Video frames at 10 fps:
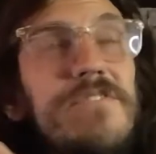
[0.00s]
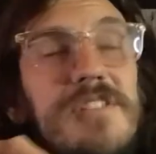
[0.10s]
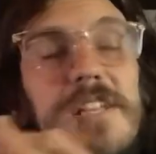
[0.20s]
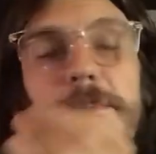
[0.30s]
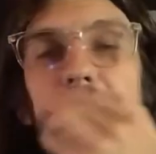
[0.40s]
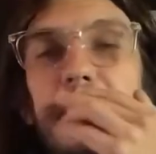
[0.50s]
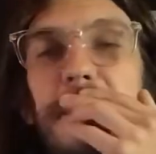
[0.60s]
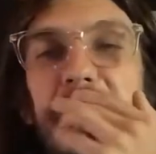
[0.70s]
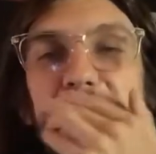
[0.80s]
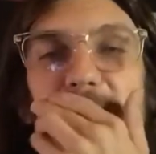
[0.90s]
demons
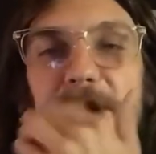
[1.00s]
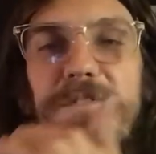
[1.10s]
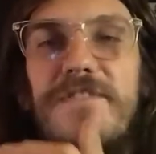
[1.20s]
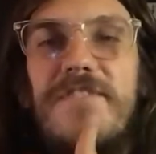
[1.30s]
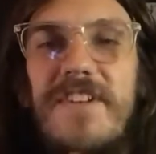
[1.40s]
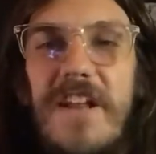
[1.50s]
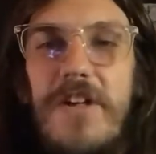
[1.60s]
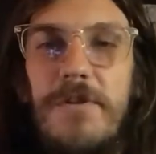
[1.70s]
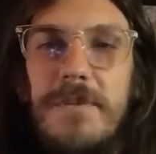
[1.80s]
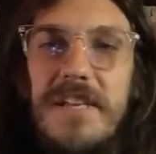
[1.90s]
based off of an
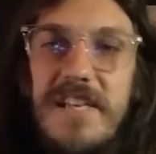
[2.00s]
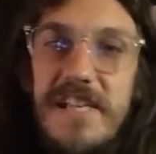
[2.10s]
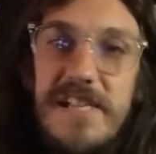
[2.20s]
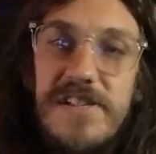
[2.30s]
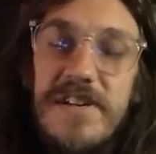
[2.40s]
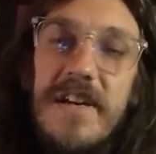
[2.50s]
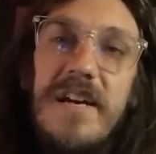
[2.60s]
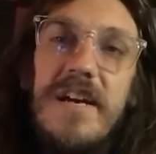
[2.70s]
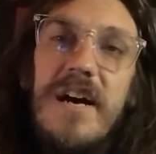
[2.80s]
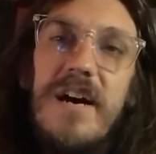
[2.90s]
element each.
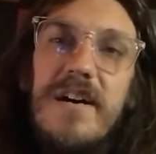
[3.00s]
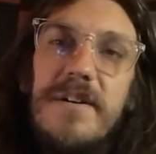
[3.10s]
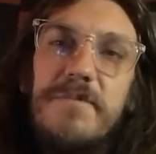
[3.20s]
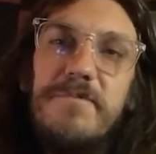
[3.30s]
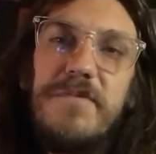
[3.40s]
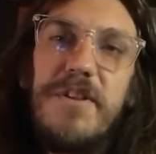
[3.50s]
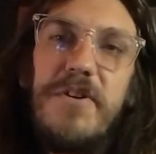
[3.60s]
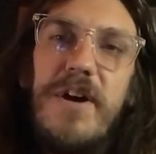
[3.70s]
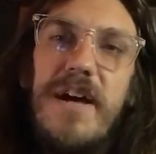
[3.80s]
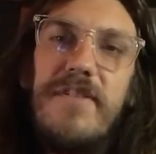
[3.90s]
They'll
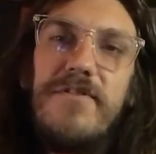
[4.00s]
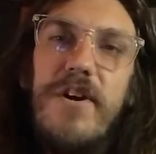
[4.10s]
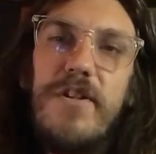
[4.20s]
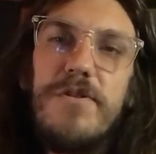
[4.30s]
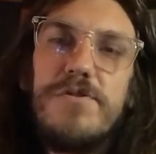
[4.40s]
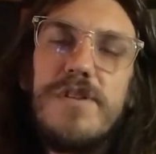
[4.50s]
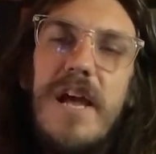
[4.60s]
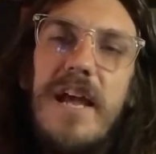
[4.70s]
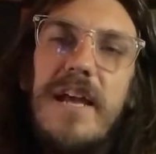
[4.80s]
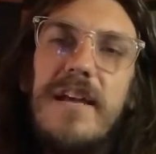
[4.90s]
have hollows
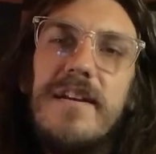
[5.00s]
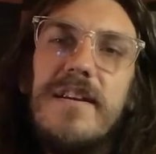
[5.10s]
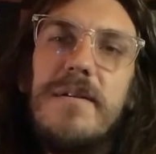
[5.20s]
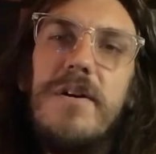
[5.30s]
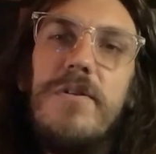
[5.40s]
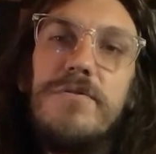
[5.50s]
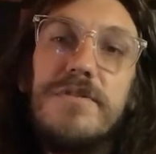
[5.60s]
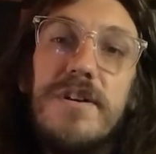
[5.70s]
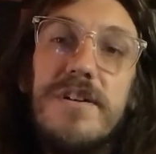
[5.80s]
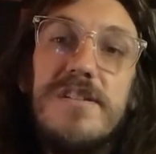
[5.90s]
and alt
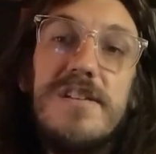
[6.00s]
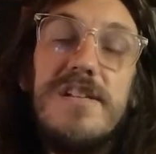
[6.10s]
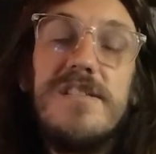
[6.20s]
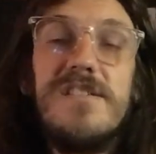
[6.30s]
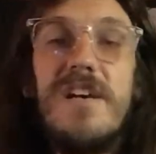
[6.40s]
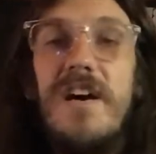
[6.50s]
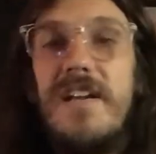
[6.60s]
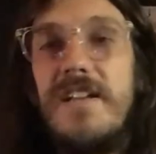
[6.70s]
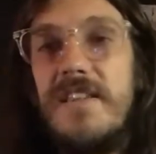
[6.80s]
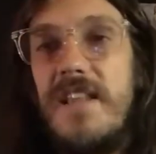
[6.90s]
arts inside
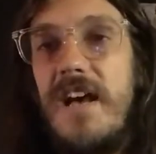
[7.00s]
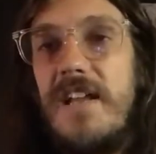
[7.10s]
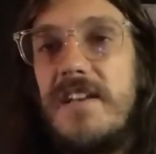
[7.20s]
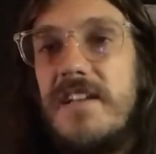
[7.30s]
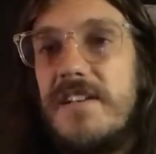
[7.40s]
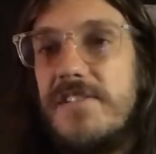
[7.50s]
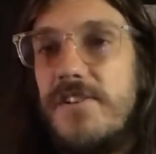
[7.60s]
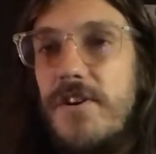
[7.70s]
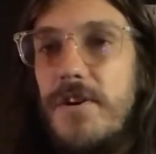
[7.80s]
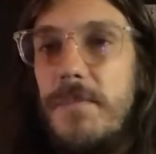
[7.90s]
that
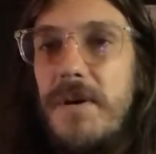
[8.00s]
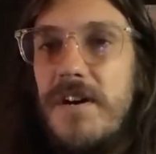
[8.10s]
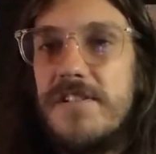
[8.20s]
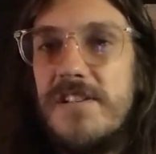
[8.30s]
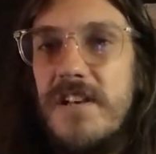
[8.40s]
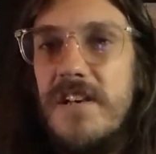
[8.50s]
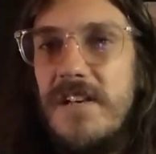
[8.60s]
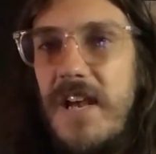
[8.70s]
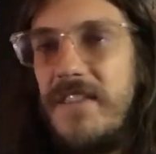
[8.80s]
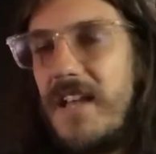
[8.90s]
Kickstarter box.
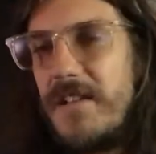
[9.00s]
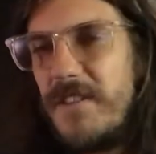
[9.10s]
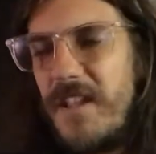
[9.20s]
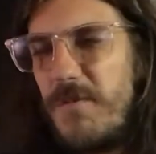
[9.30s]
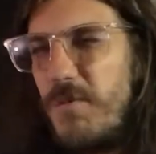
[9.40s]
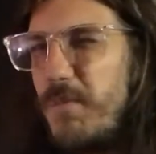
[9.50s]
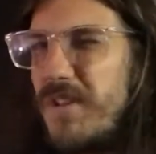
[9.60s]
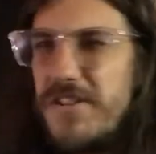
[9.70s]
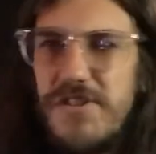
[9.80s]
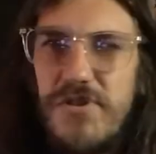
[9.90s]
And that thing will
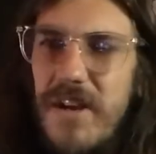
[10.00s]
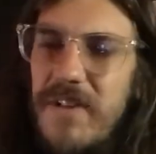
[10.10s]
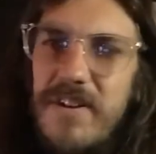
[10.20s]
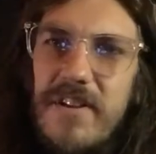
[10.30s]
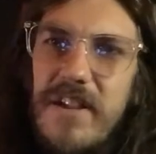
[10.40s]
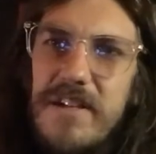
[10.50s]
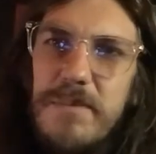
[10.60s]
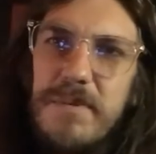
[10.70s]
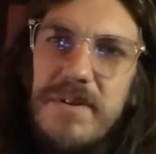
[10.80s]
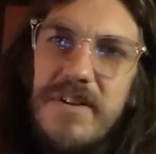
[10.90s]
be straight
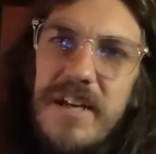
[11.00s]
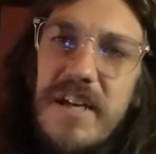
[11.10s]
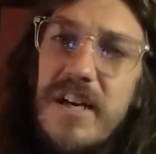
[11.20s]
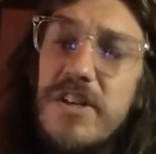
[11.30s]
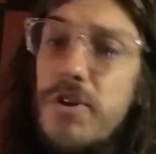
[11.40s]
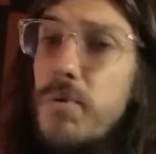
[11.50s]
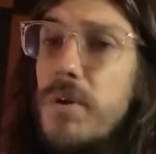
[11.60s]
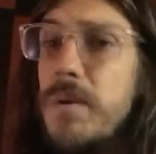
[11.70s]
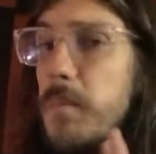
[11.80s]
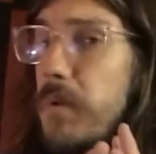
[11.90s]
collectability. You
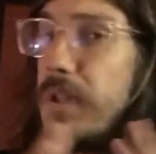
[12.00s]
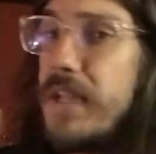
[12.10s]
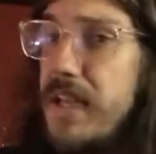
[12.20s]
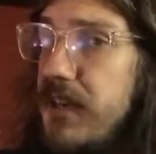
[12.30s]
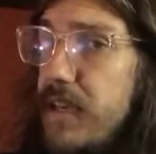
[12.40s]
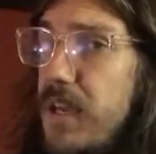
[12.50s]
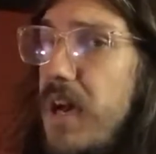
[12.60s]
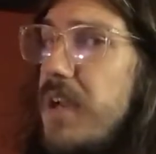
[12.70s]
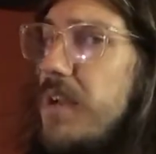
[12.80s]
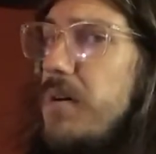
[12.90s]
can bling it.
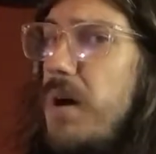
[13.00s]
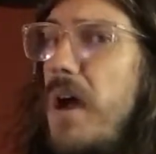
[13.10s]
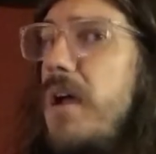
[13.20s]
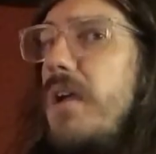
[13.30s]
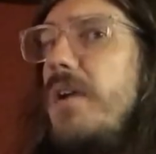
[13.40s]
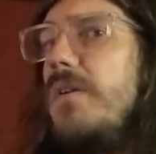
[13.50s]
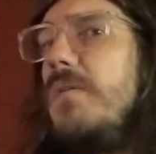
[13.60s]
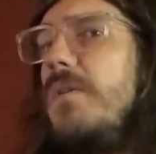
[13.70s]
I